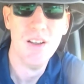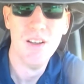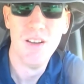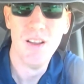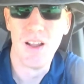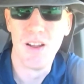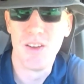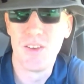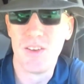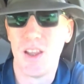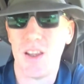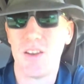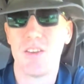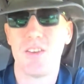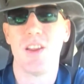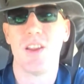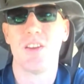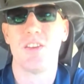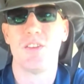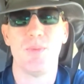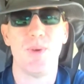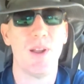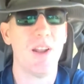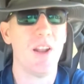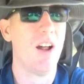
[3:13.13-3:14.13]
that's that's,
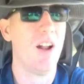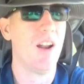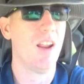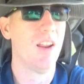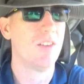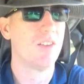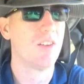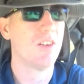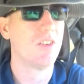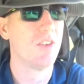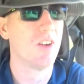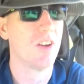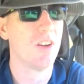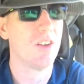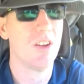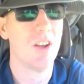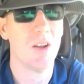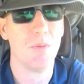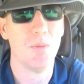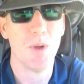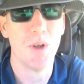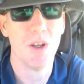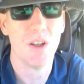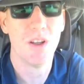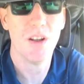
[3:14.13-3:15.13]
that's my non-interesting
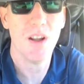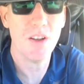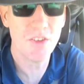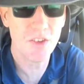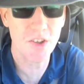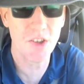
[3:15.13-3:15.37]
tidbit. It's a